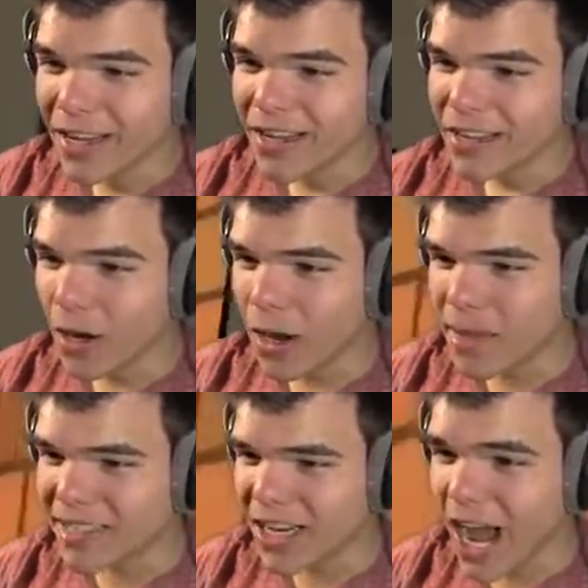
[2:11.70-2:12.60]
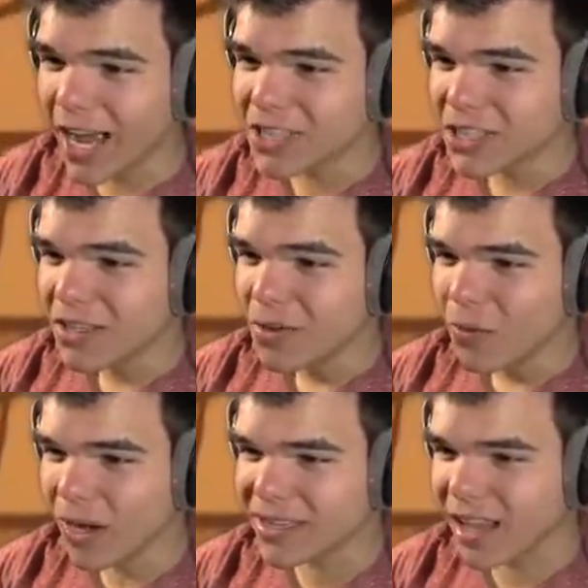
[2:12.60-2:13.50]
What? No, I mean Josh!
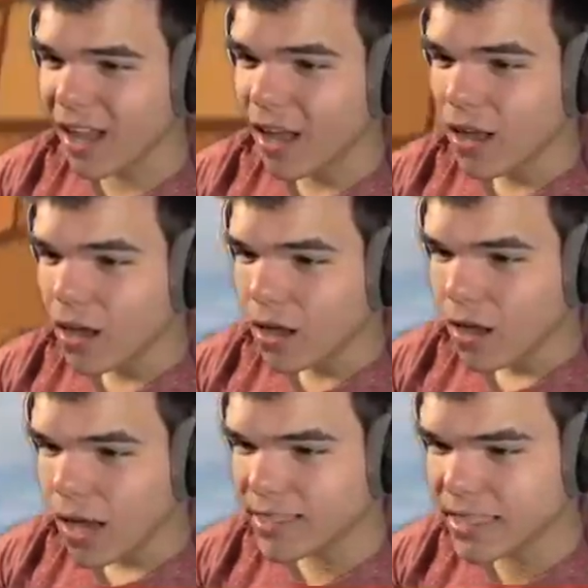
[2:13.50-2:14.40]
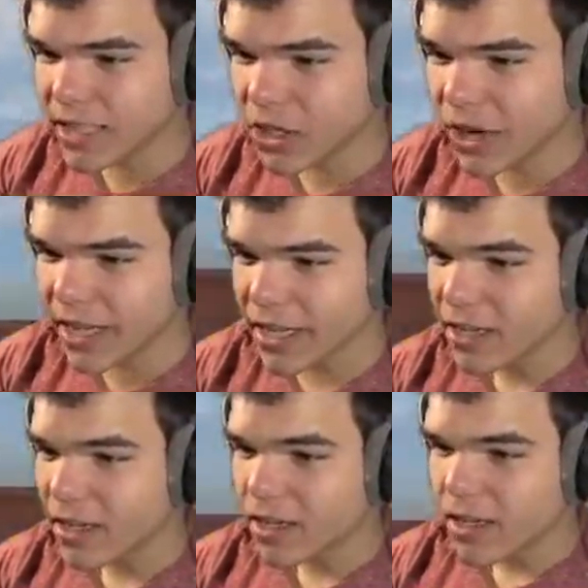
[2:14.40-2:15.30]
What, what? the? What I see Jordy!
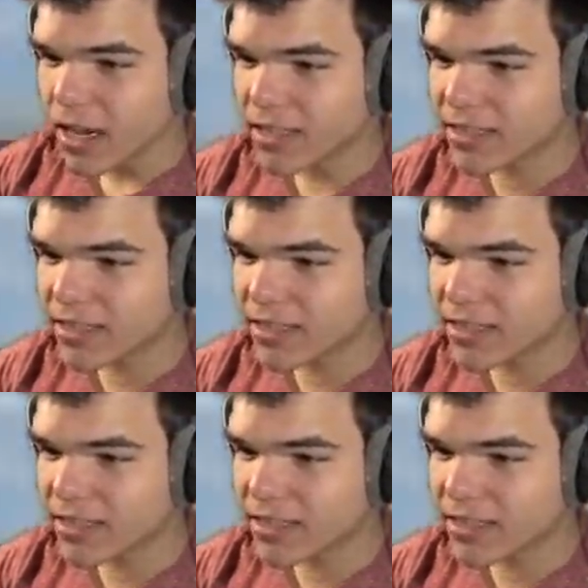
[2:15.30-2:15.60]
Oh, I